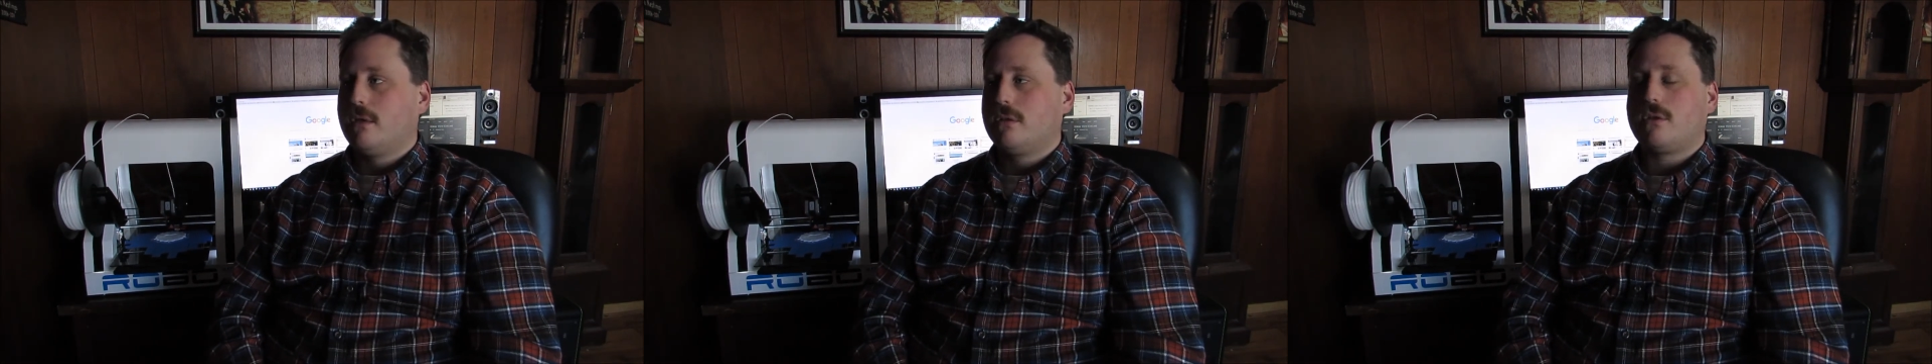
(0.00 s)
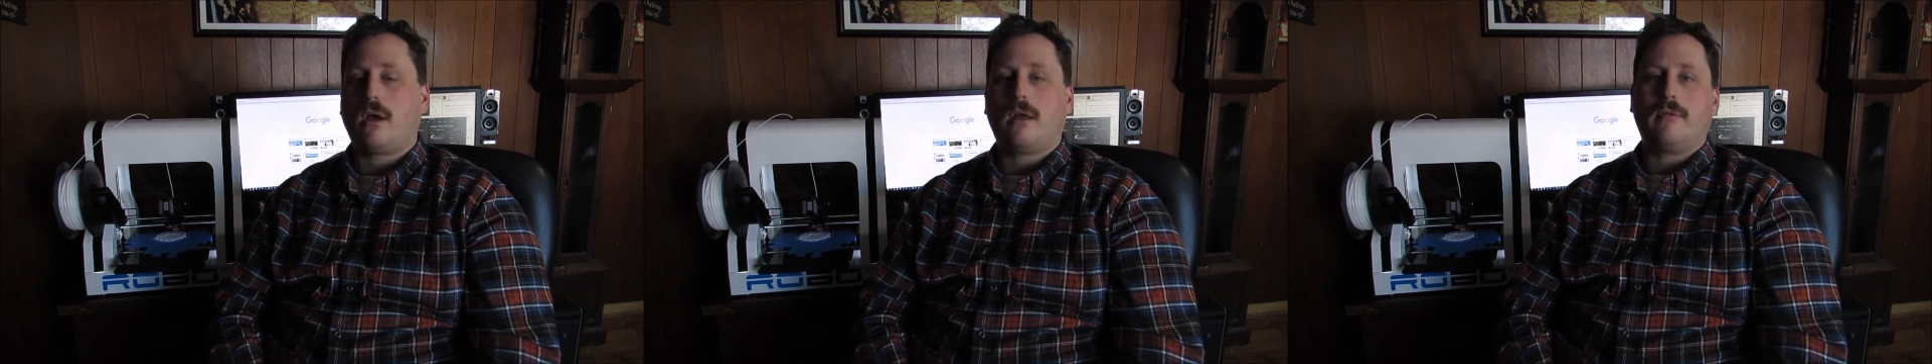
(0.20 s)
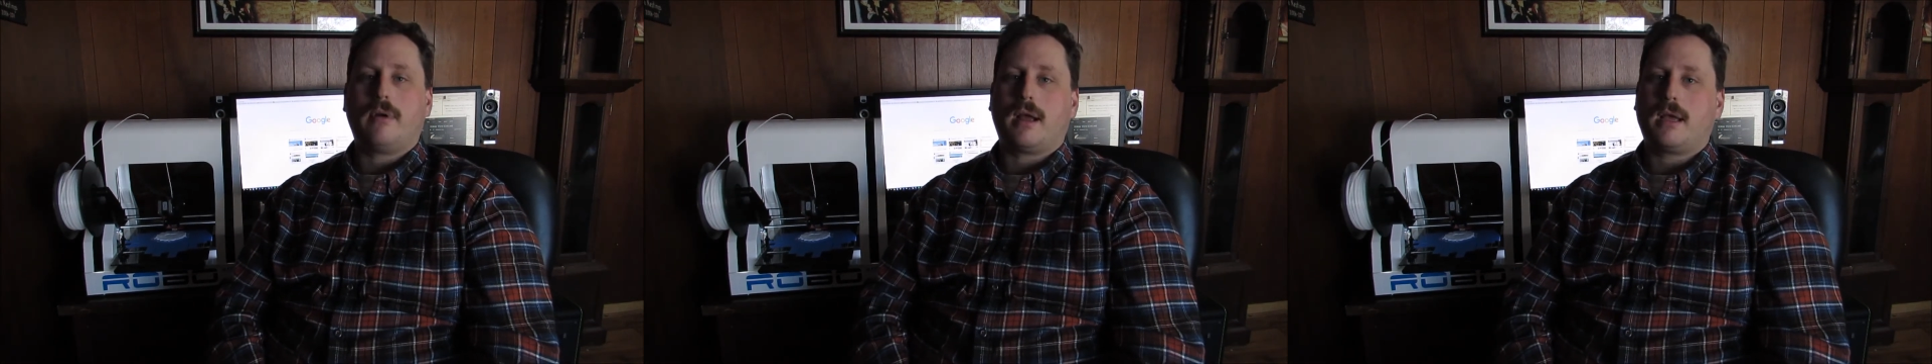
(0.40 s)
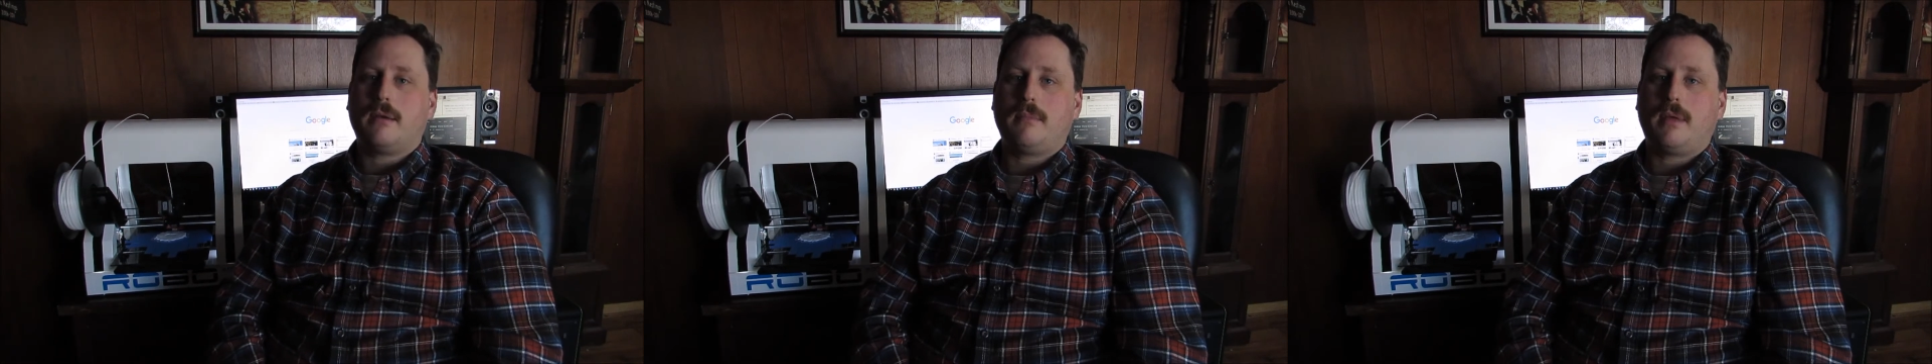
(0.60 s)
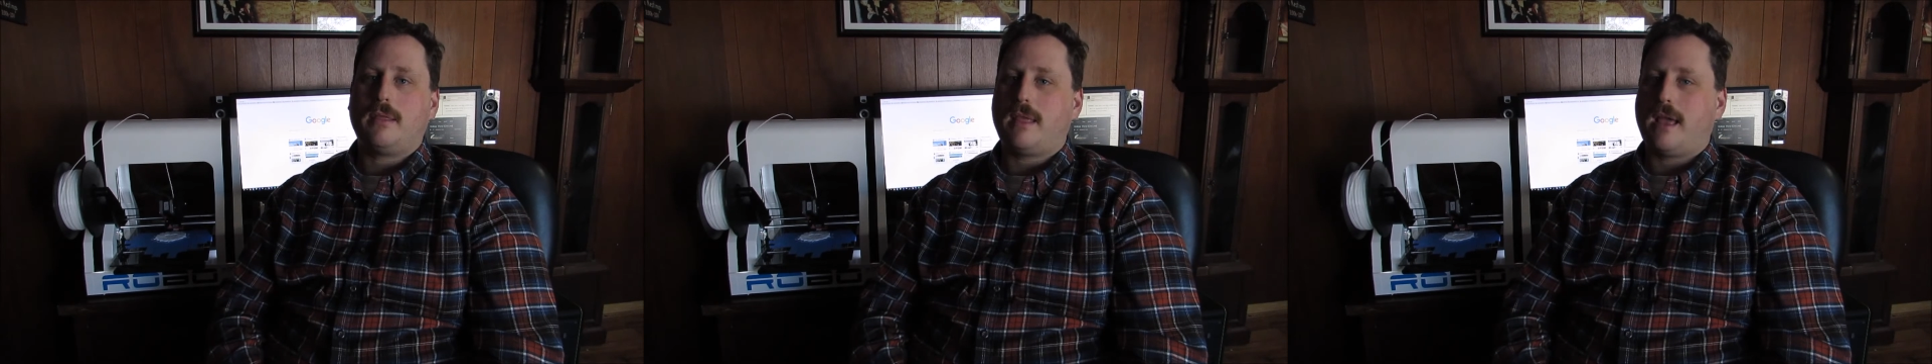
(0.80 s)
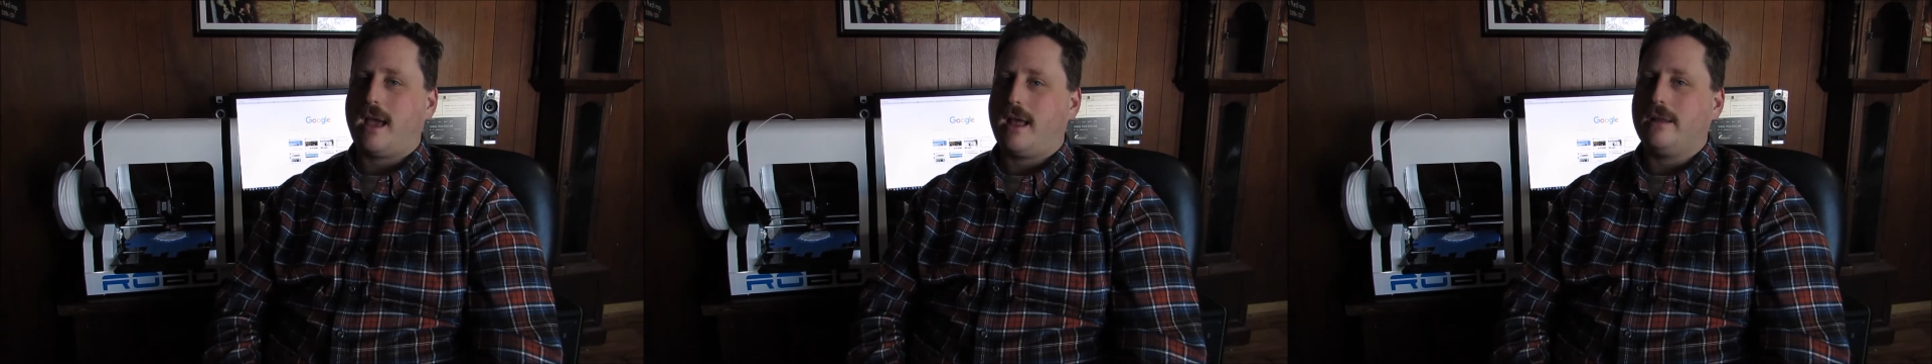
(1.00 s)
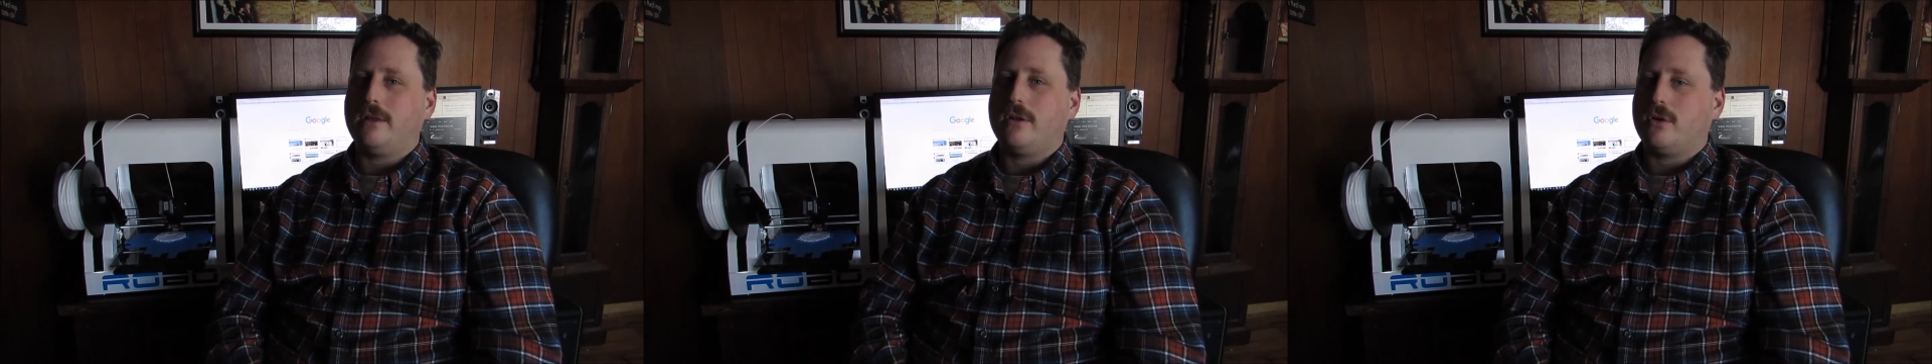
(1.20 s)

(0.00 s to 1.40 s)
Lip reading: So I'd recommend that.